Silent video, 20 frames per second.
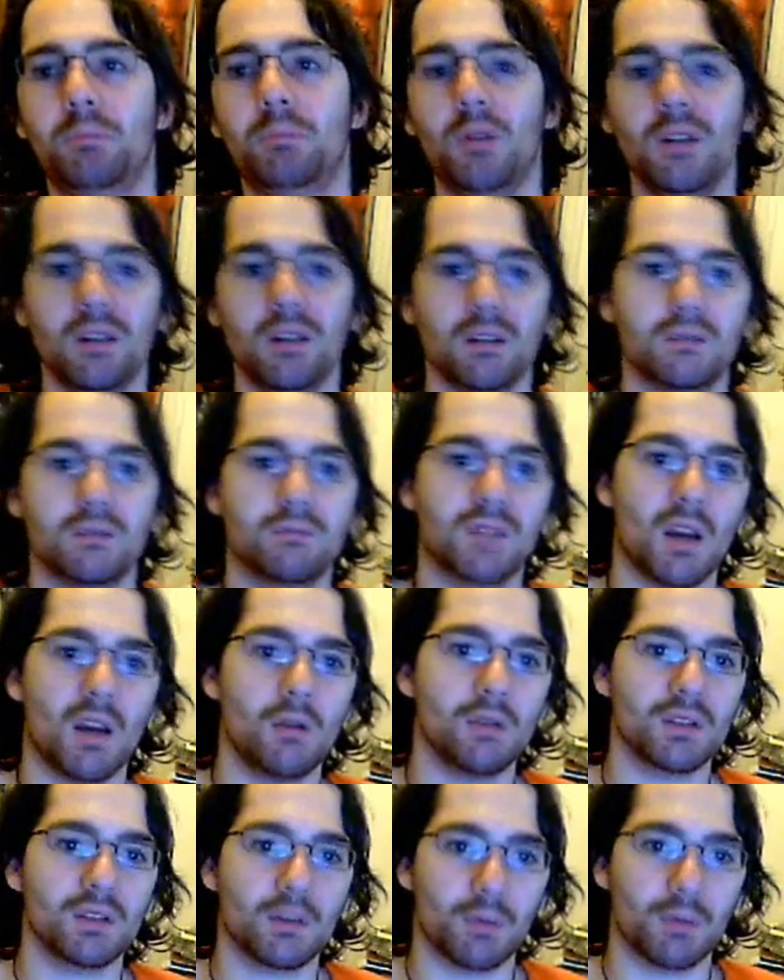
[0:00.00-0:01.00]
printer
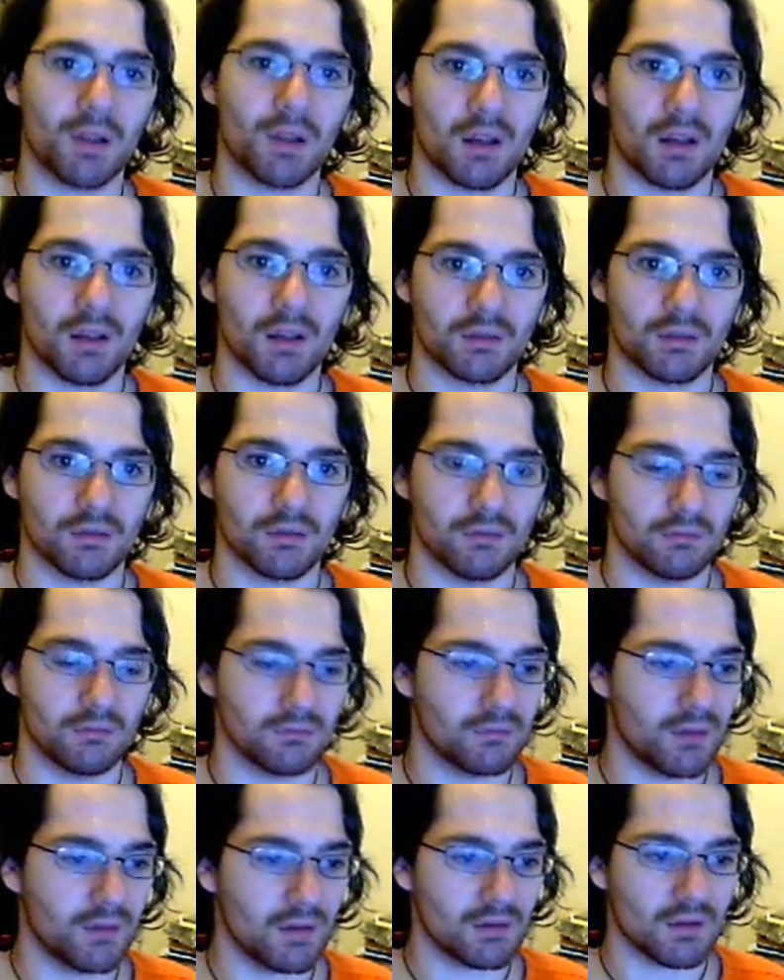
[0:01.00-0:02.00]
toner supplies
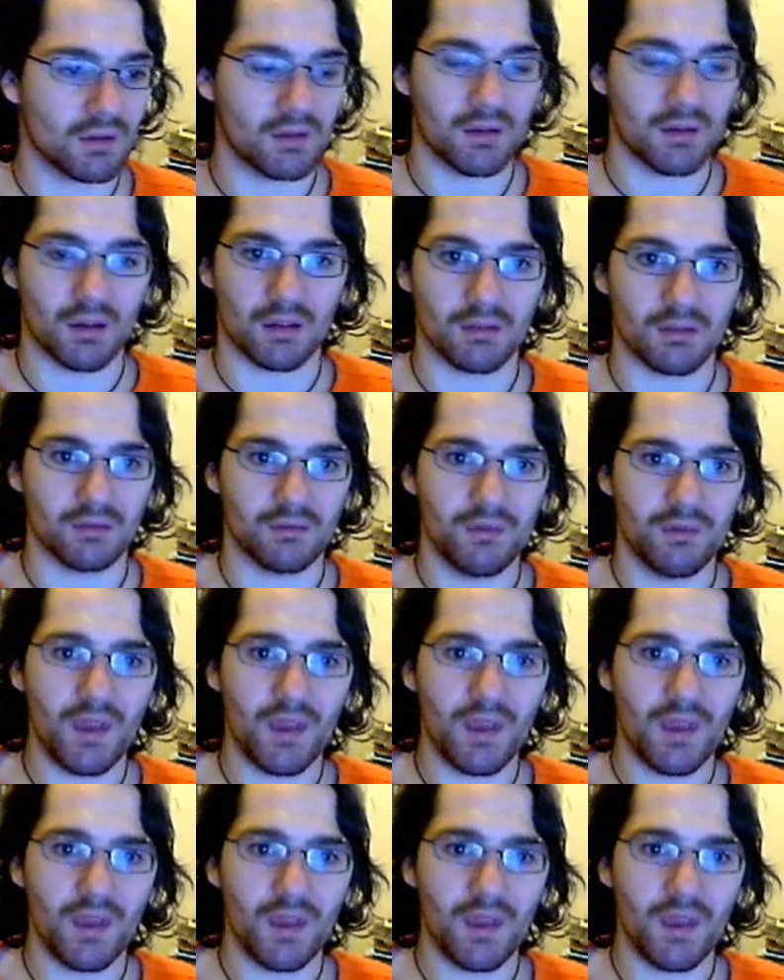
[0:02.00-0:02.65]
and things like that.